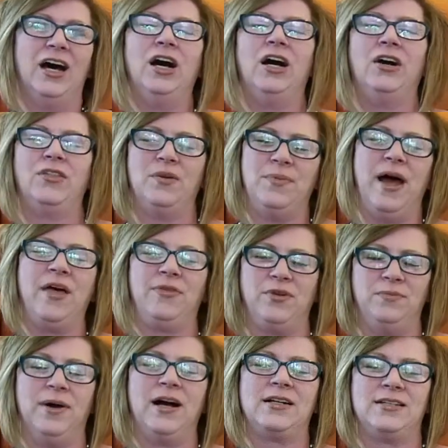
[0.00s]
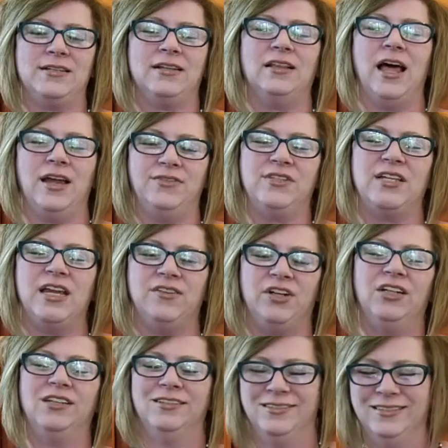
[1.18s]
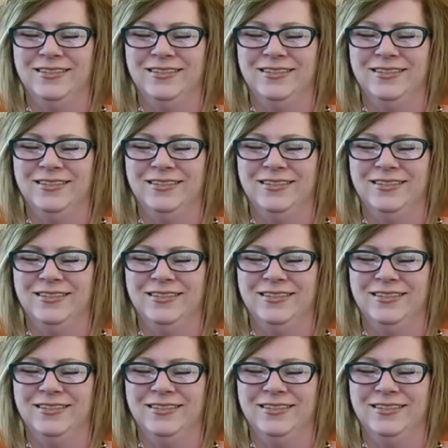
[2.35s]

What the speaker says: Oh, the bathroom box is a lifesaver.